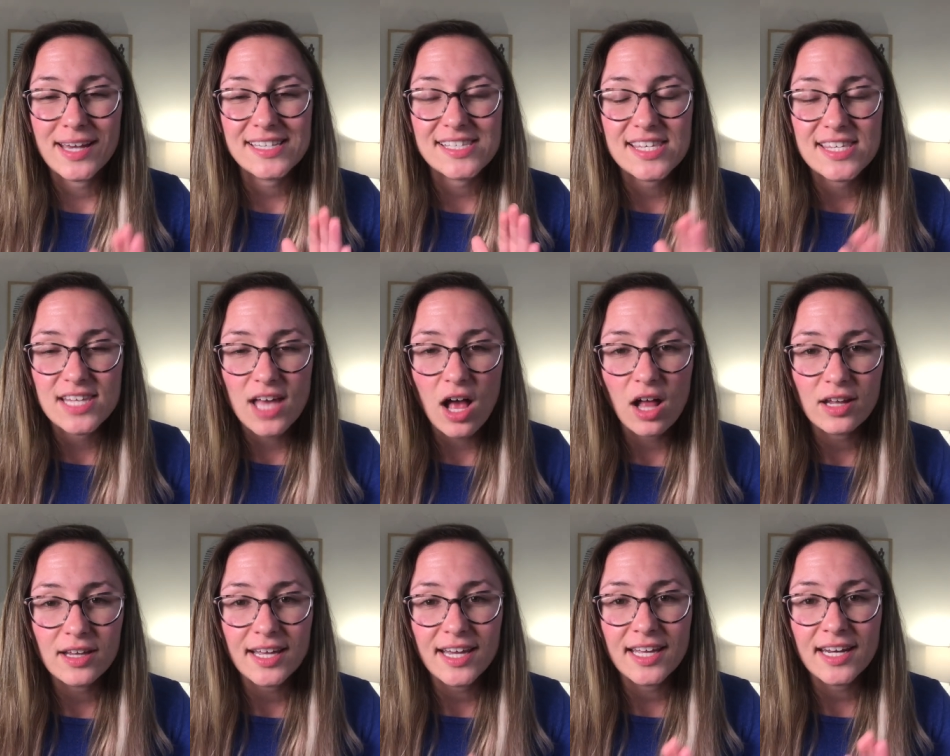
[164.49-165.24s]
a
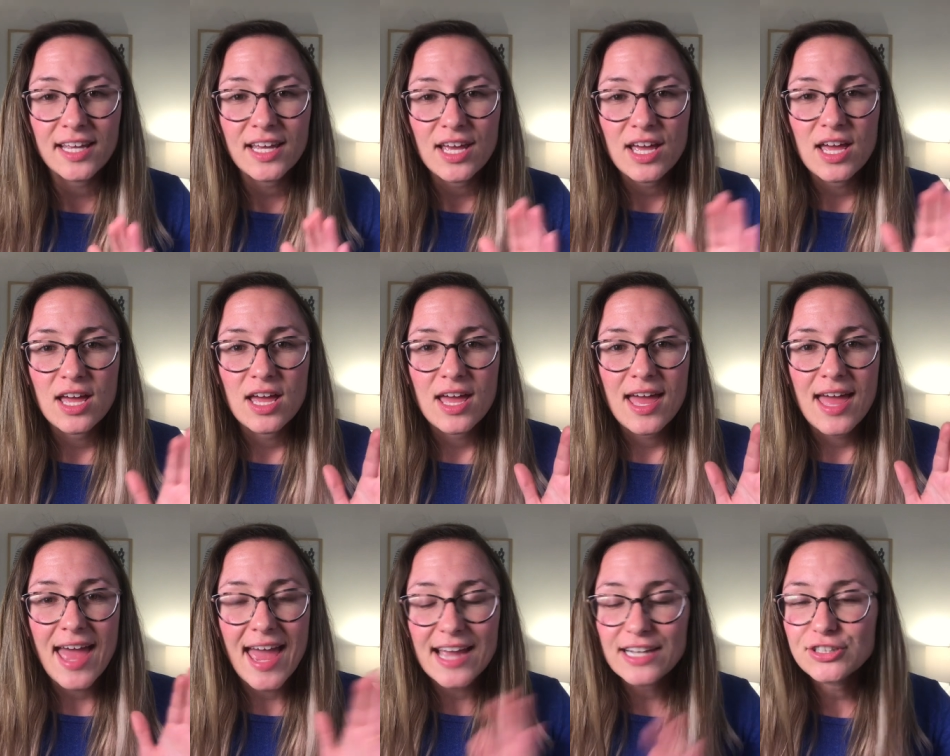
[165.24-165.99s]
solid,
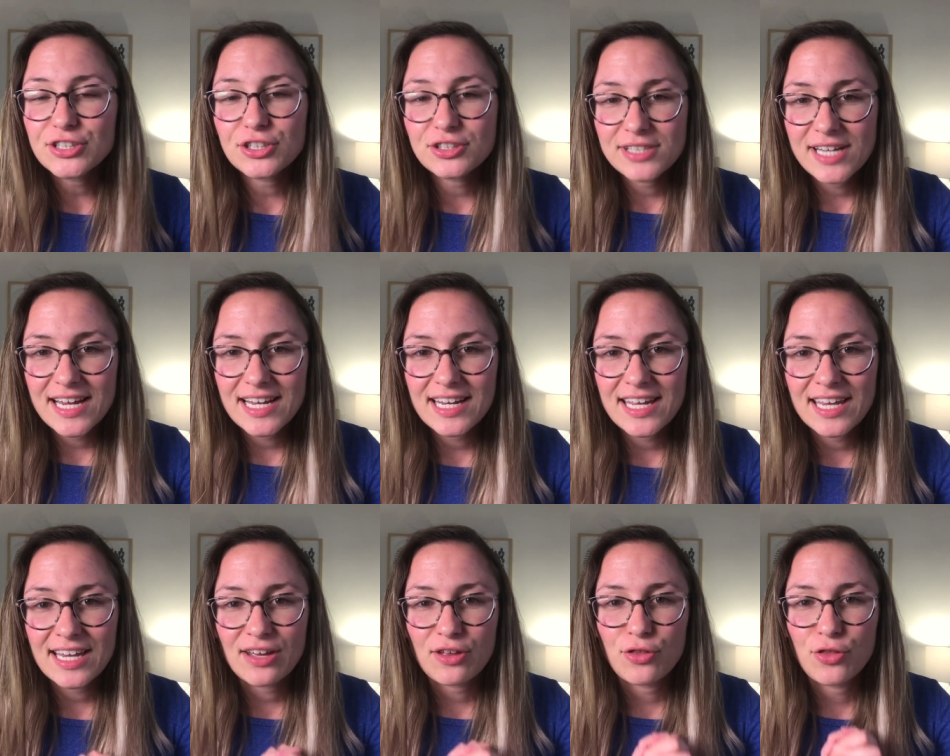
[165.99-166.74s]

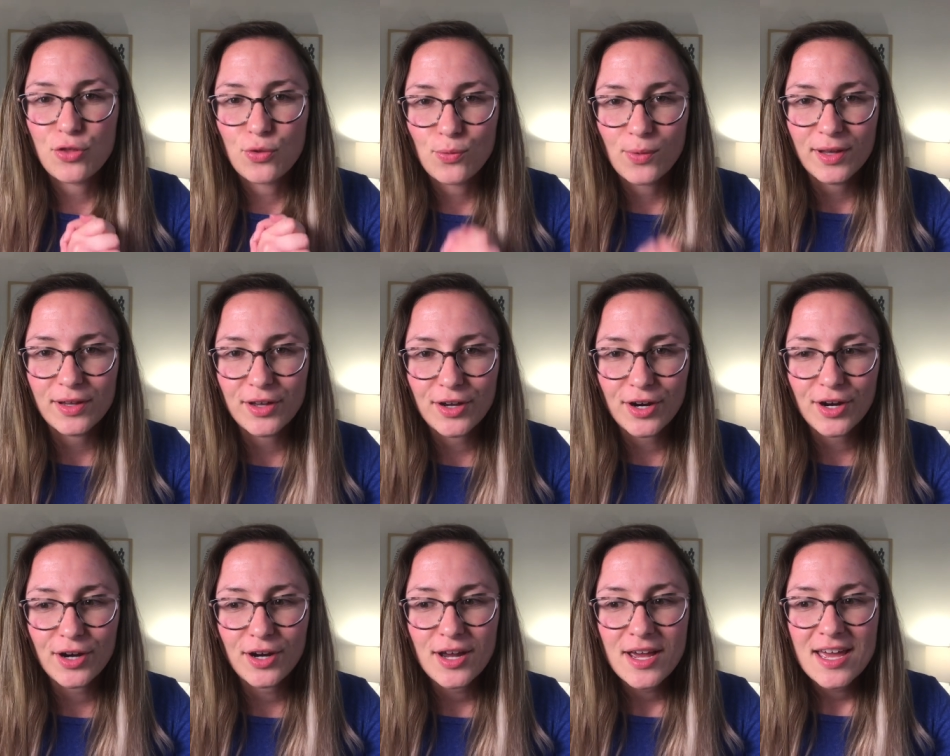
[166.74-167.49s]
entertaining
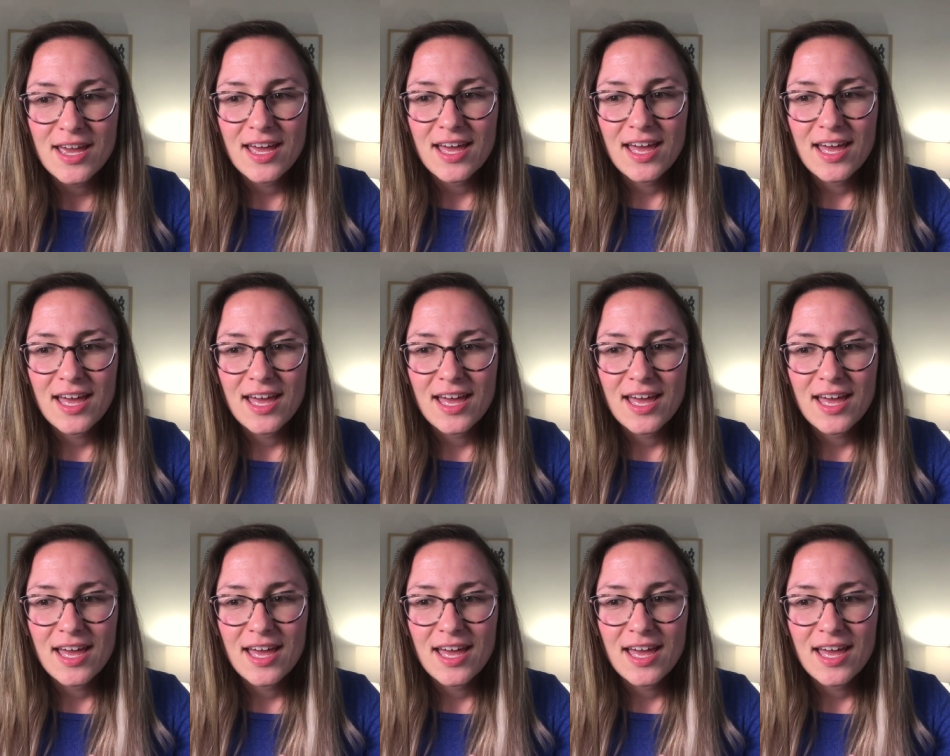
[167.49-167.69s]
thriller.